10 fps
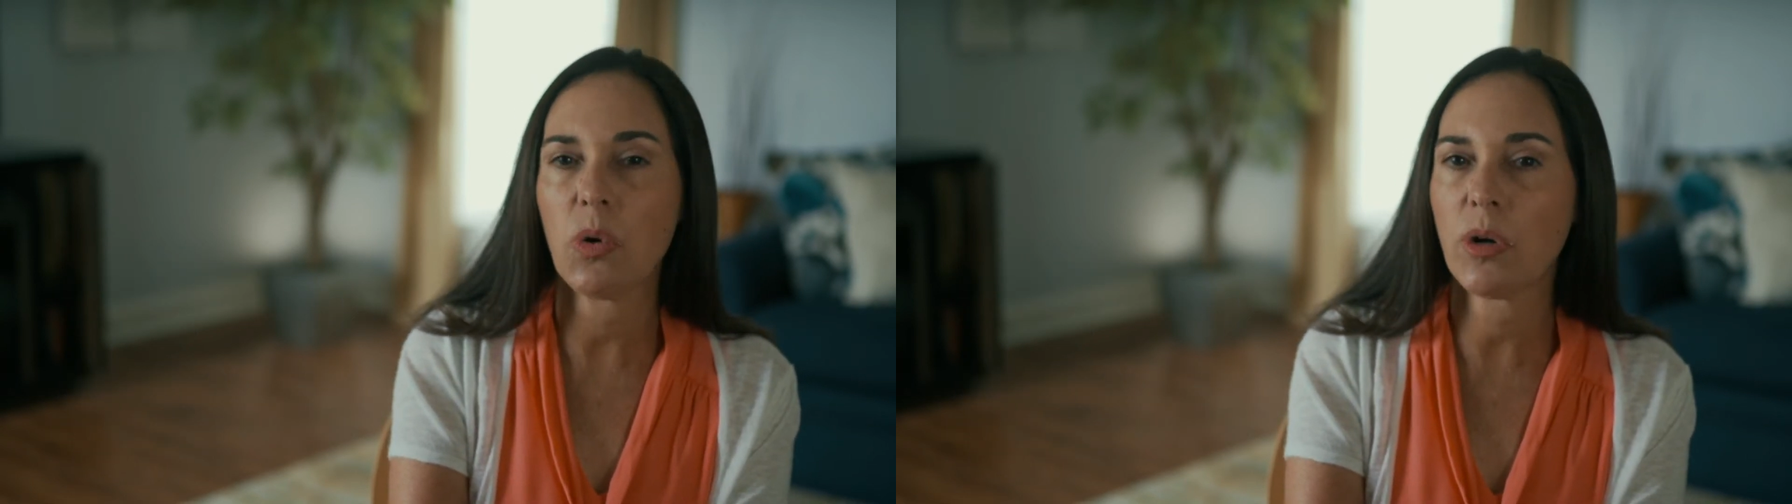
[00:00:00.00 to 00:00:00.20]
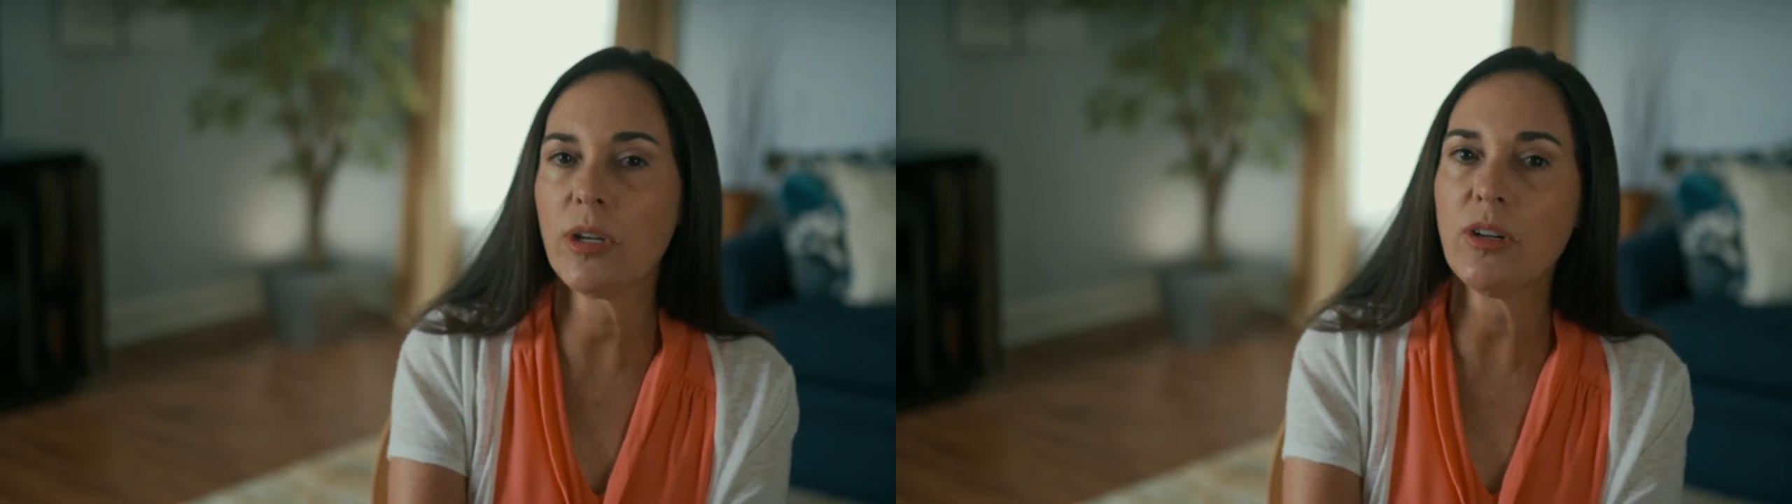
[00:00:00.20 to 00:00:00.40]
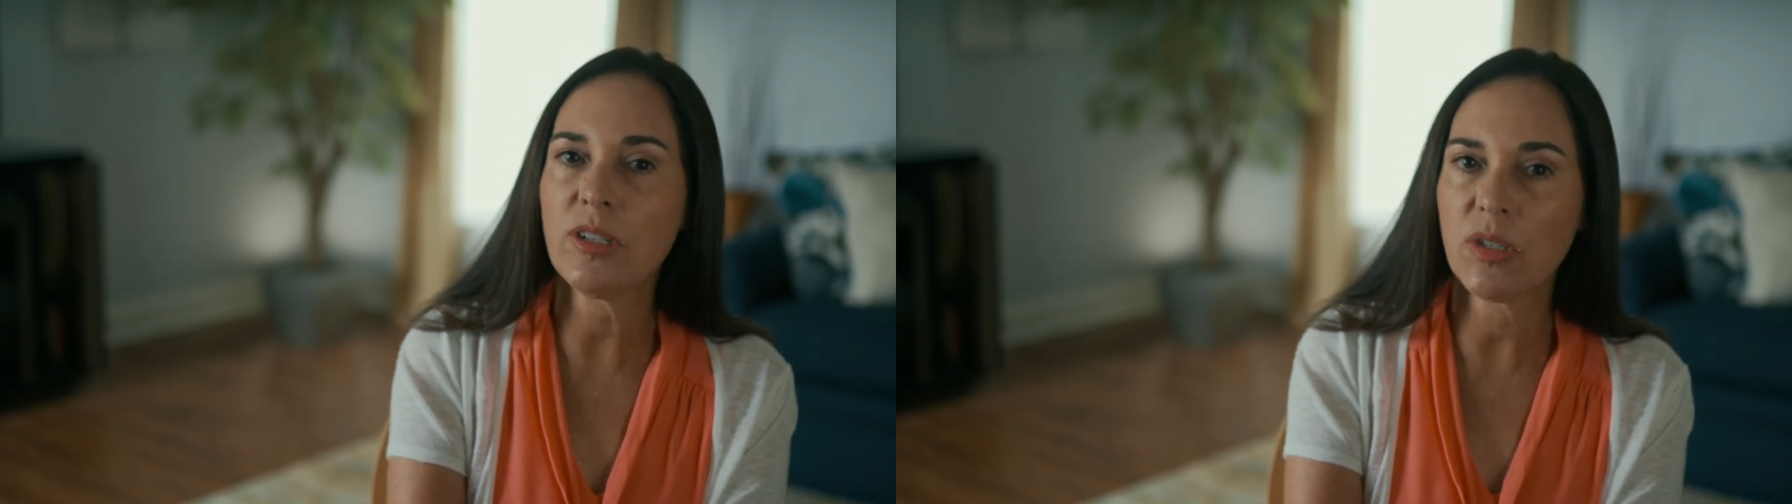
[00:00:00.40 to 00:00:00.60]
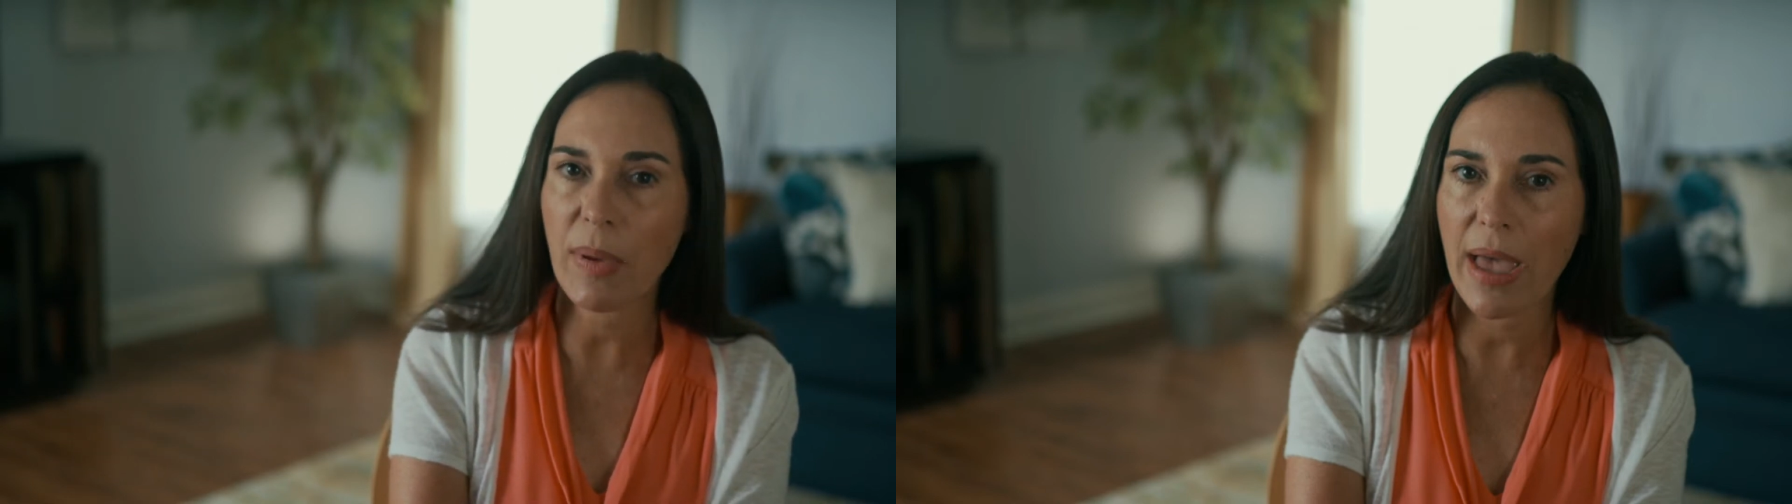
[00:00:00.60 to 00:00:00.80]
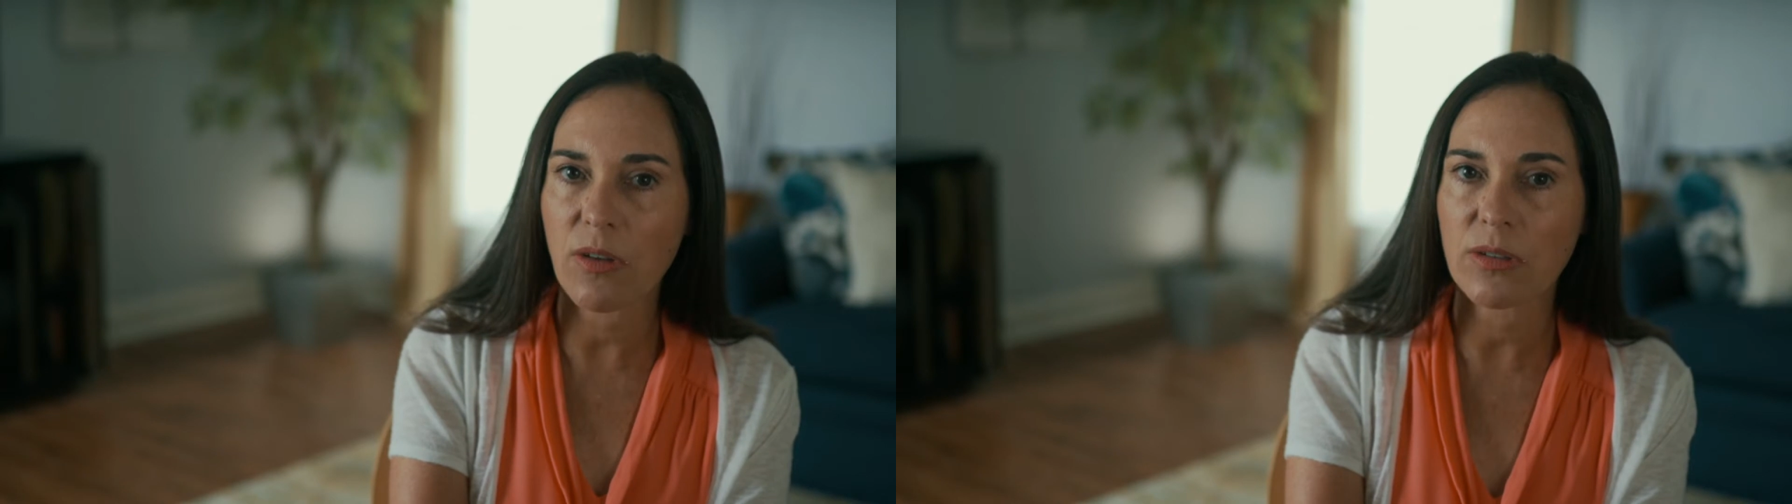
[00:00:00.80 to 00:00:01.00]
or your
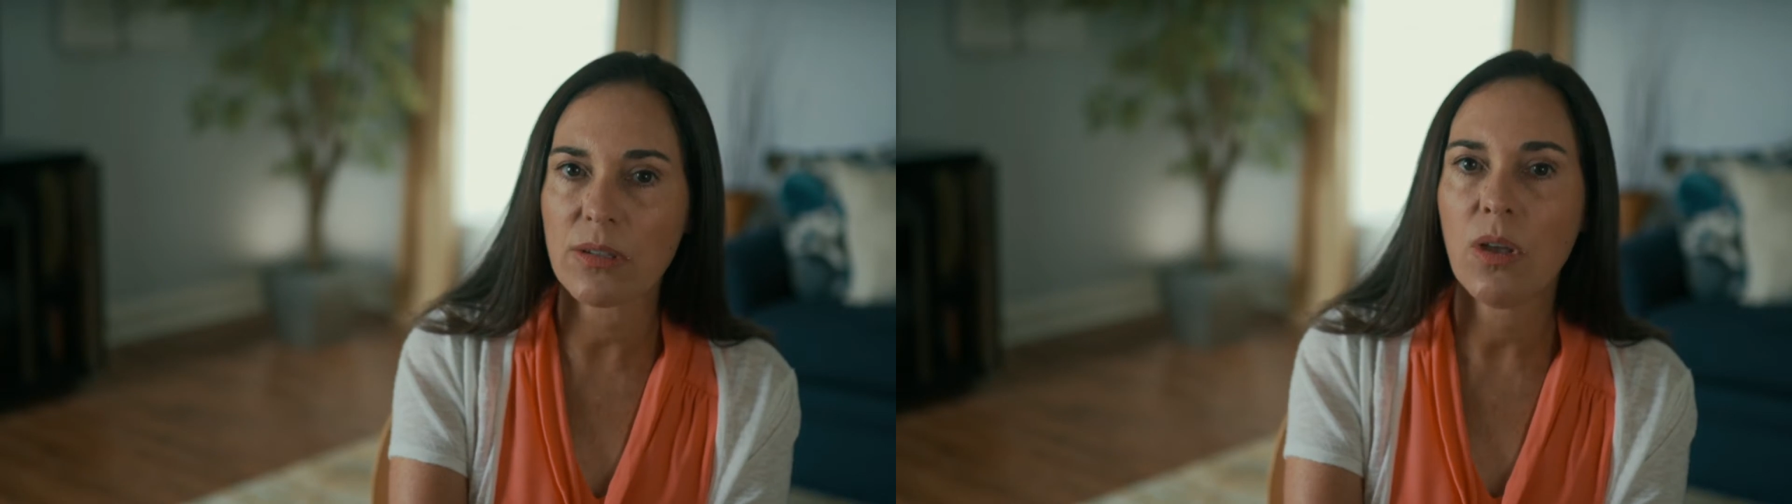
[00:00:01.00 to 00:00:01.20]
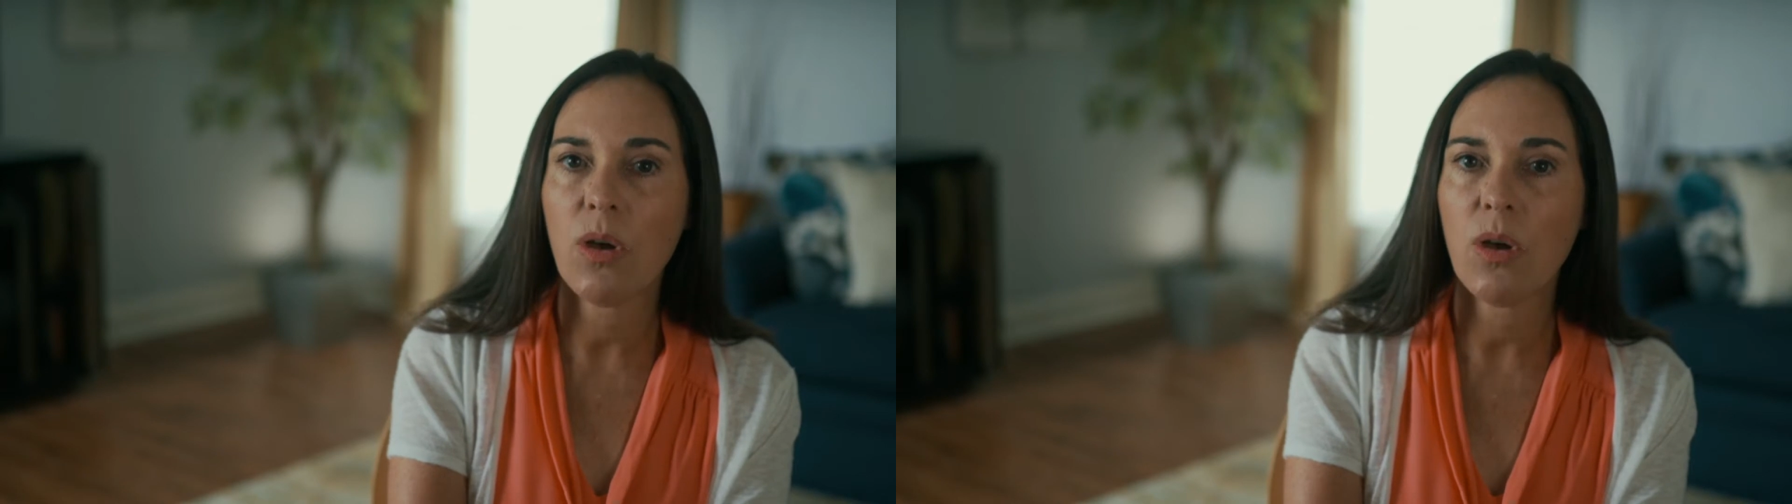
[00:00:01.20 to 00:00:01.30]
spouse